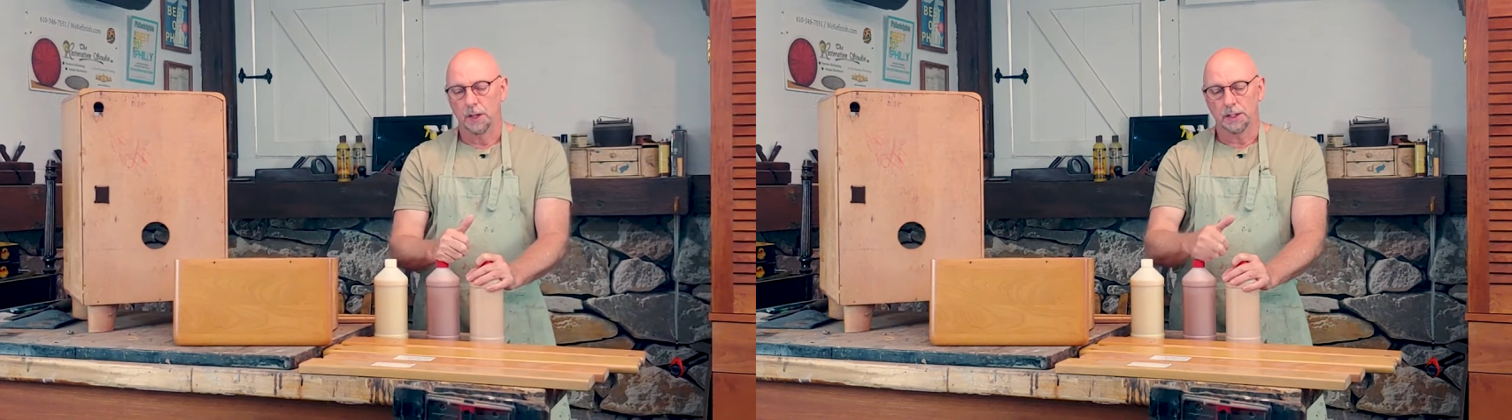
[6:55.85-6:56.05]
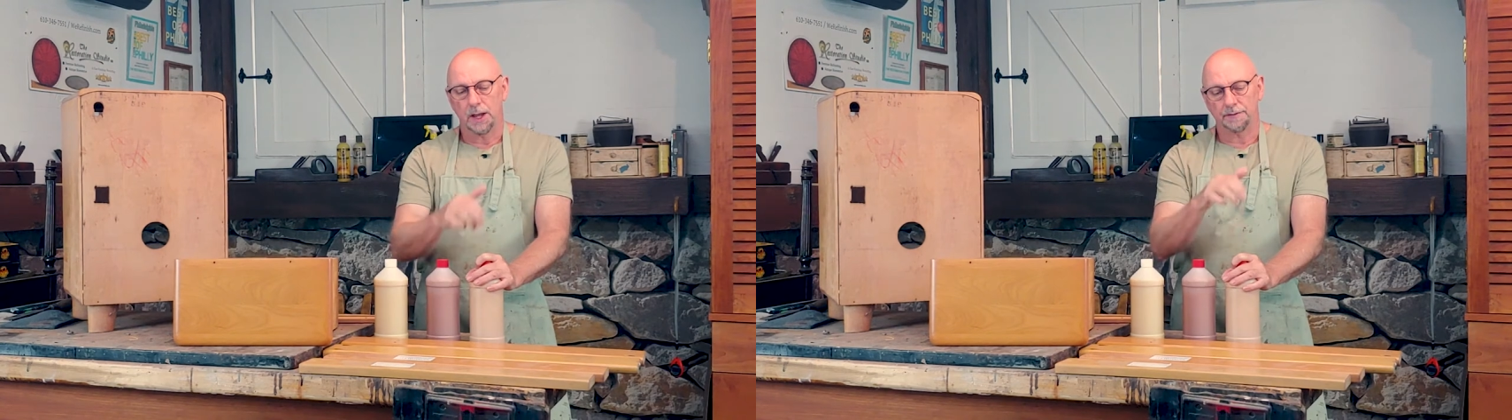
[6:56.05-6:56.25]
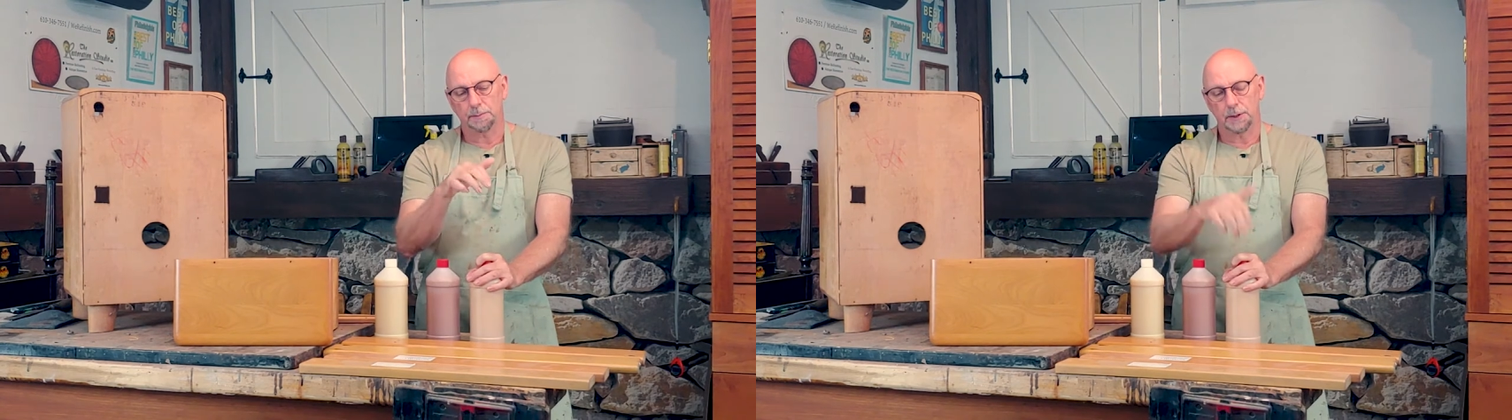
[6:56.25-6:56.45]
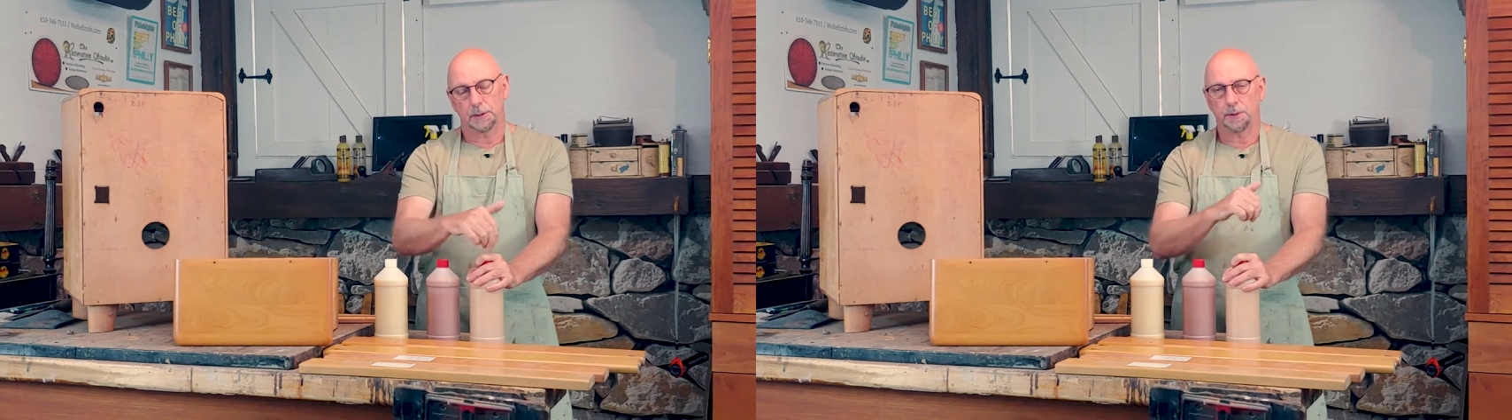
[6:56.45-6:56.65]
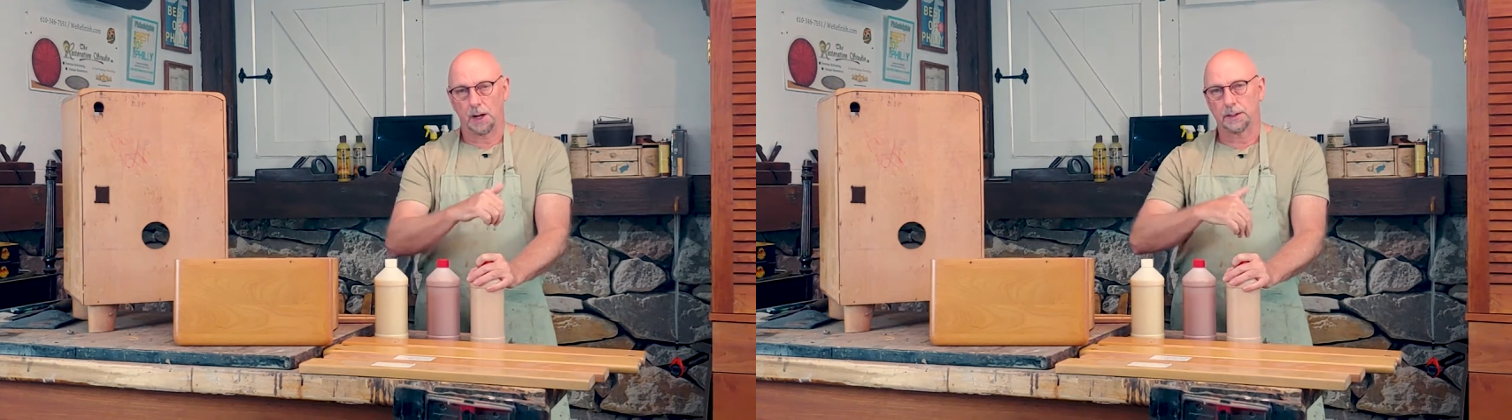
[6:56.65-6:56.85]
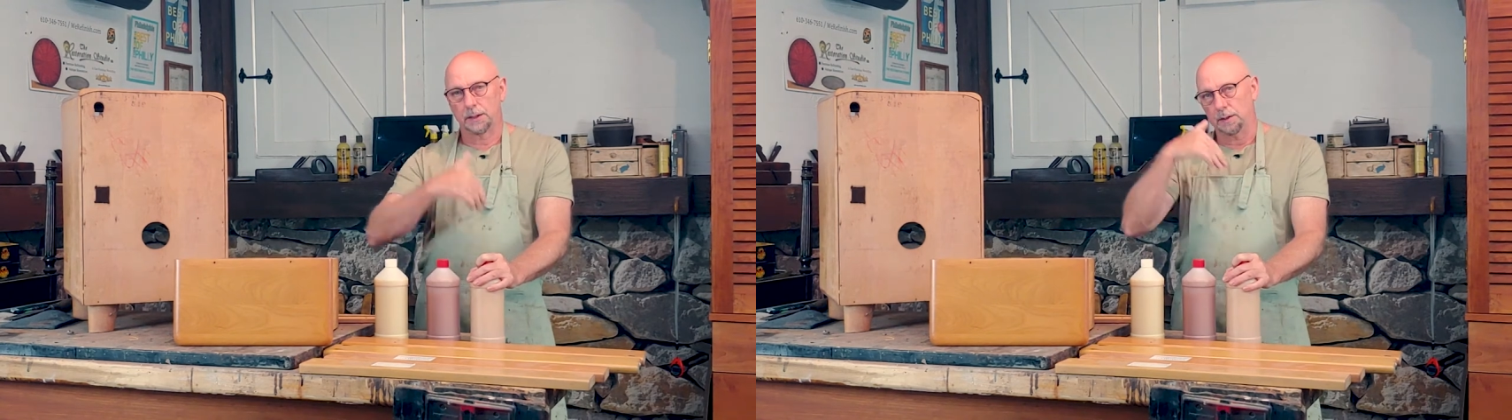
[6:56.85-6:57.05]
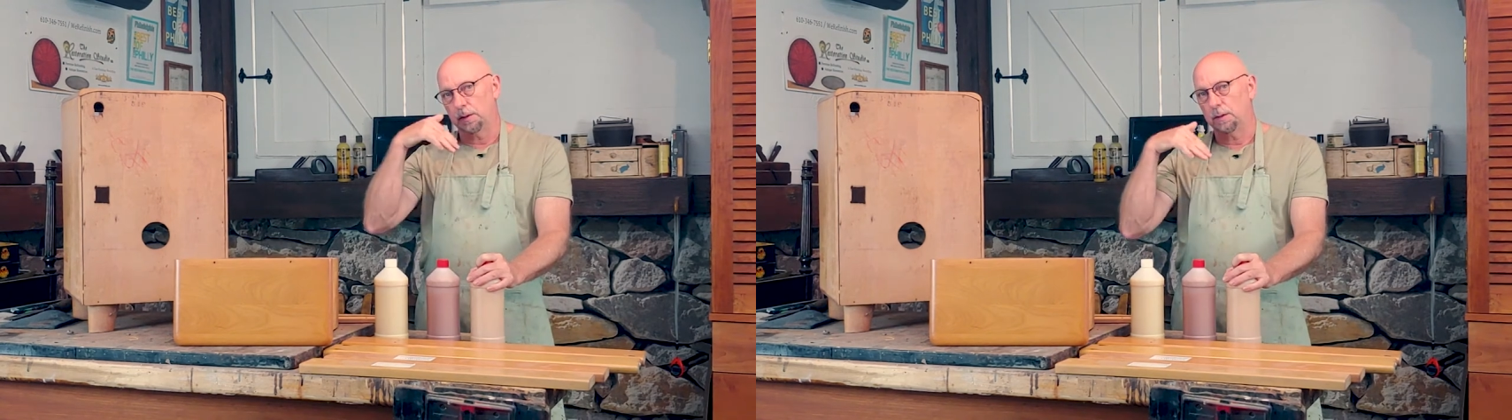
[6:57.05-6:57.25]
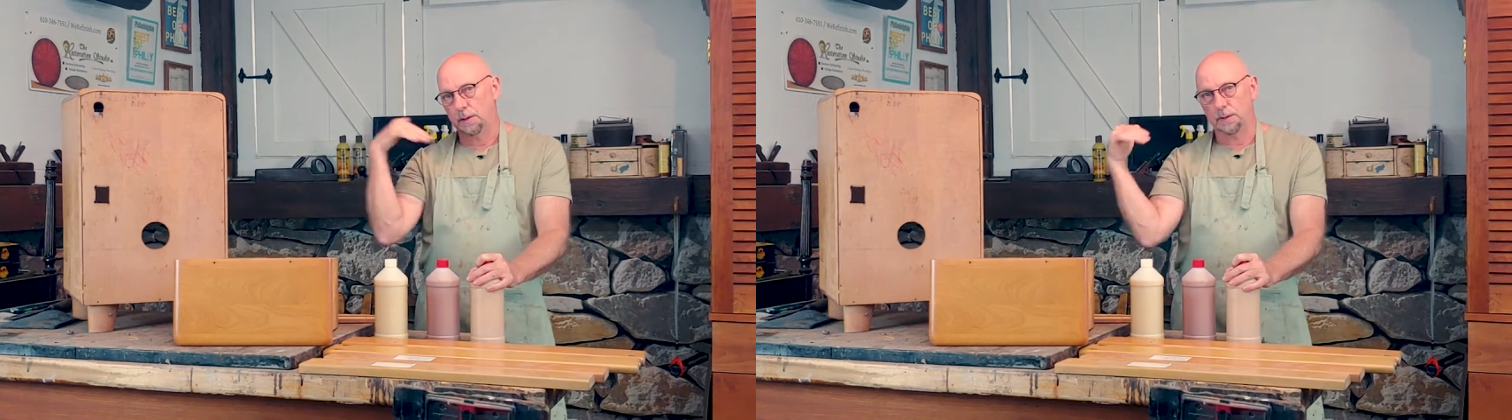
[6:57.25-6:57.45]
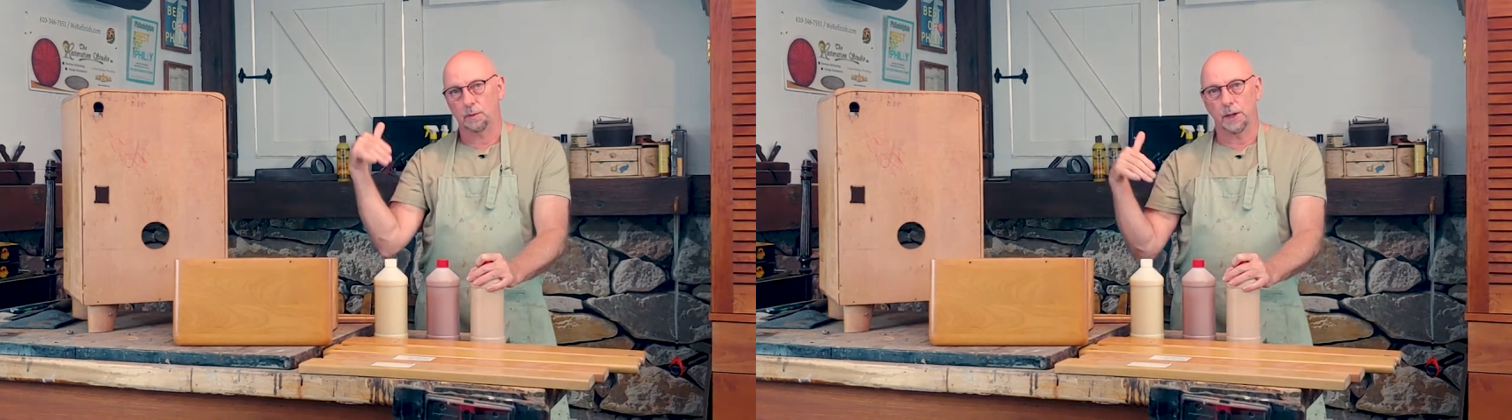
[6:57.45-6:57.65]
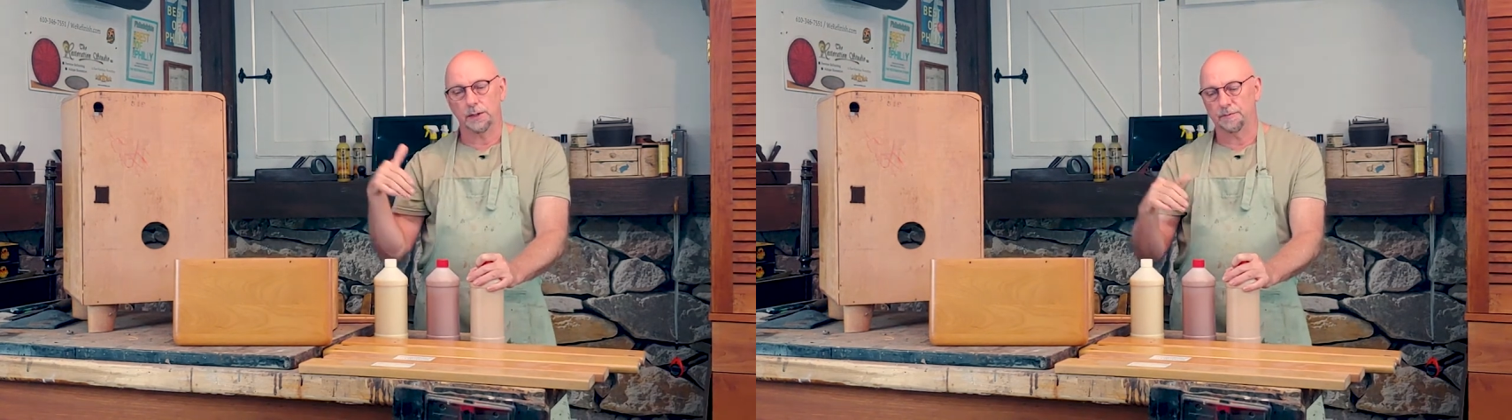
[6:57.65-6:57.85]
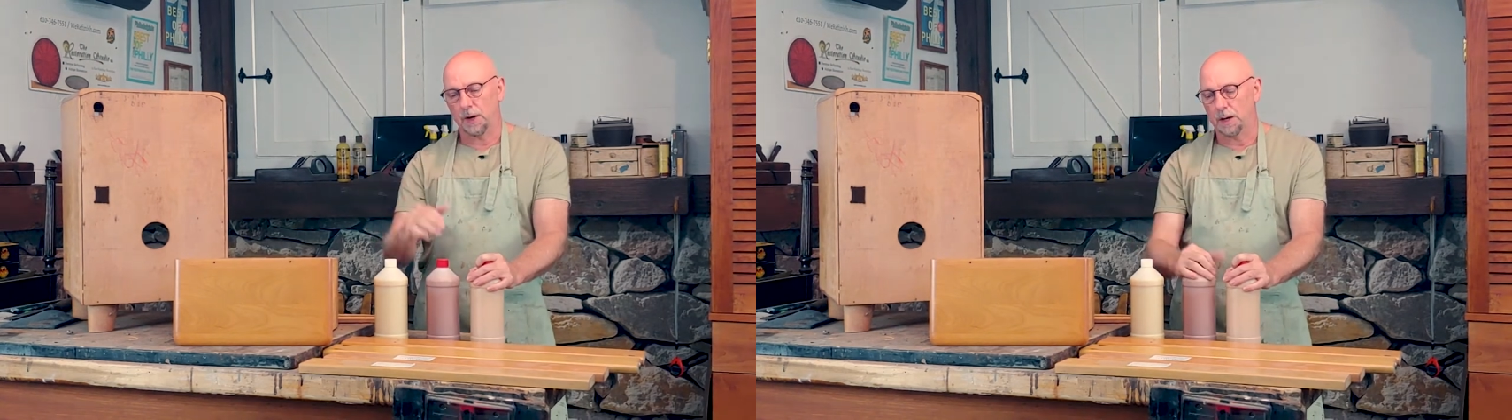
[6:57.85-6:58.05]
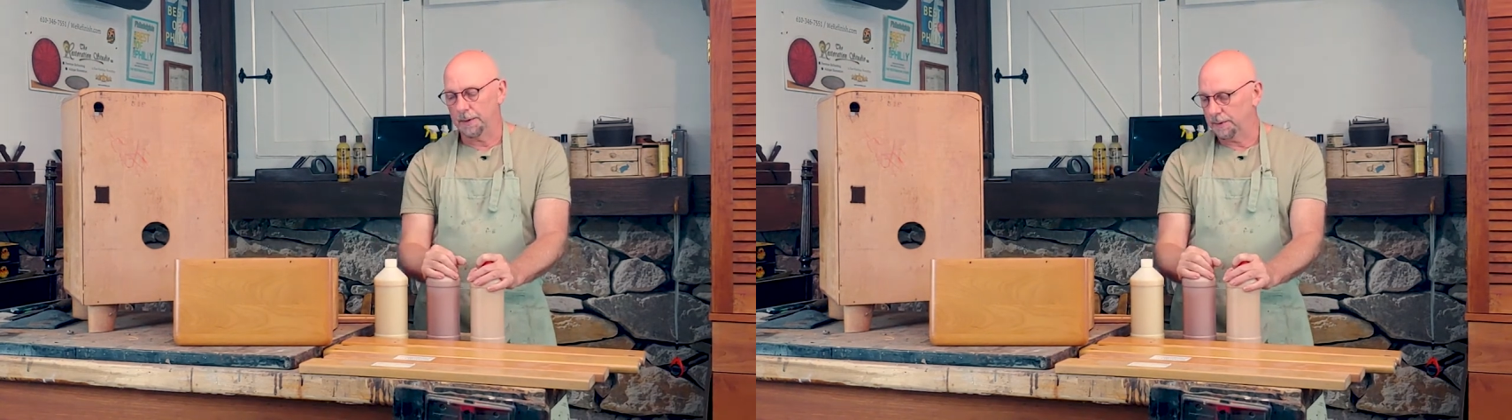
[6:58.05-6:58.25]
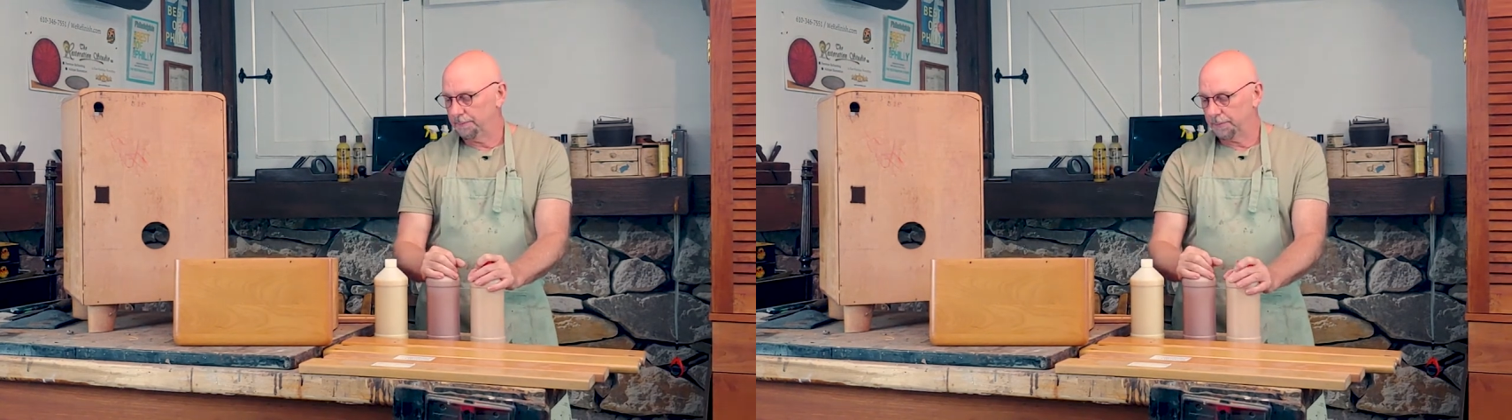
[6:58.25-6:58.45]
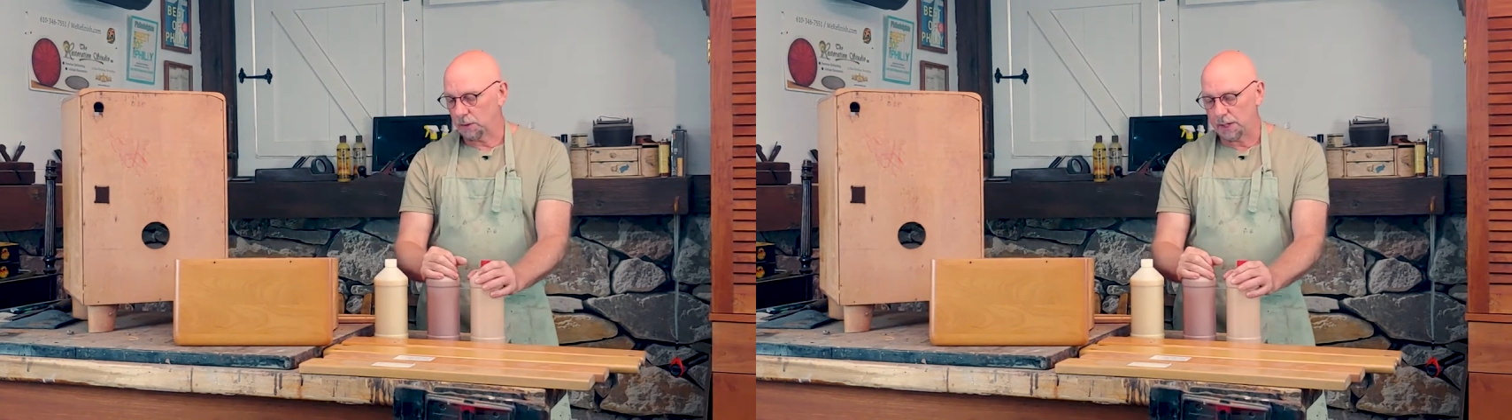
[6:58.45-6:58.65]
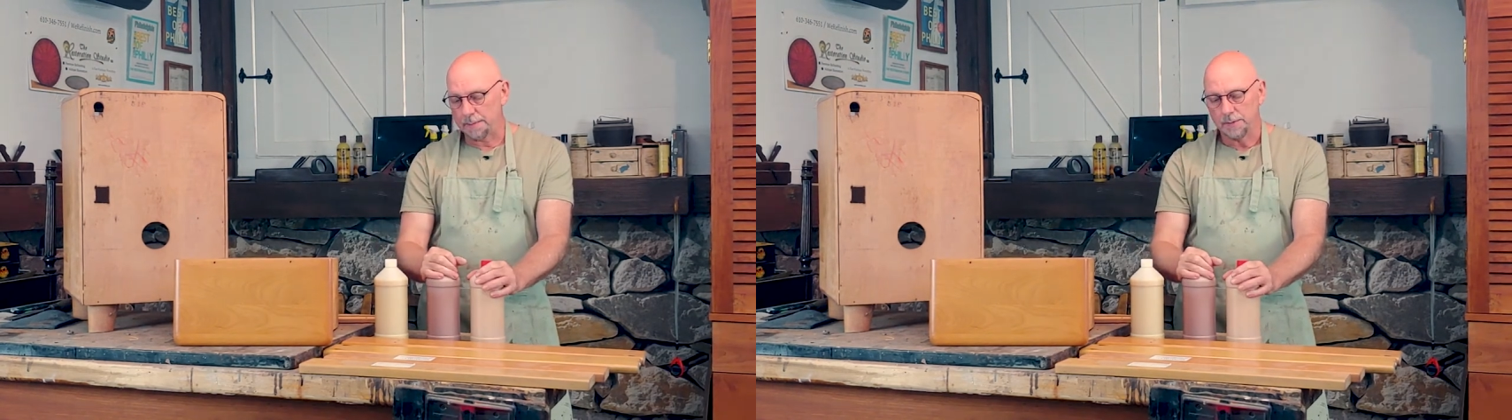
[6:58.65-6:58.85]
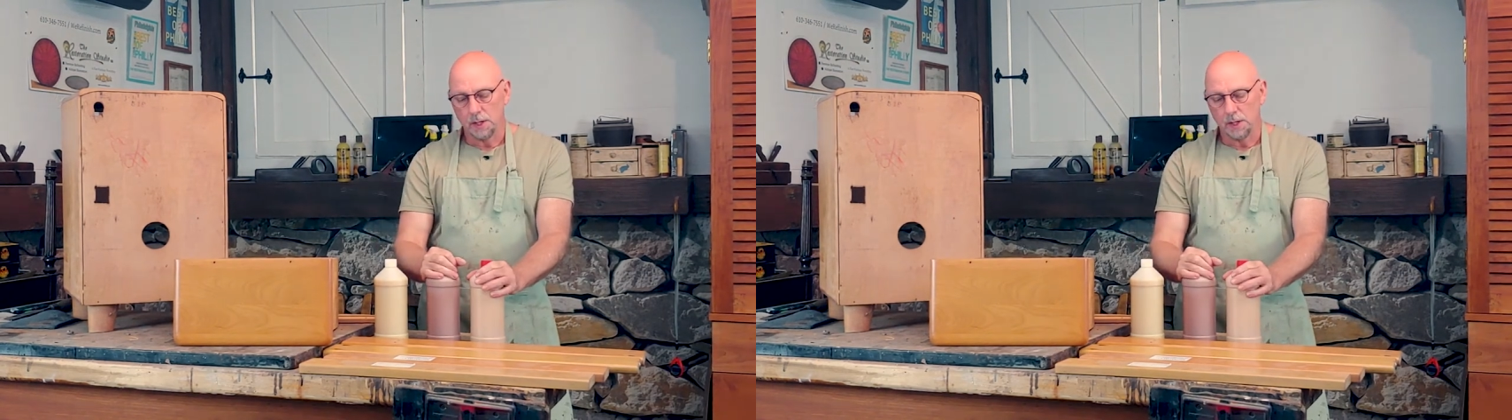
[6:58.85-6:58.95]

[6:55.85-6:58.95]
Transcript: You have to put the product in, a, in the right environment. Okay?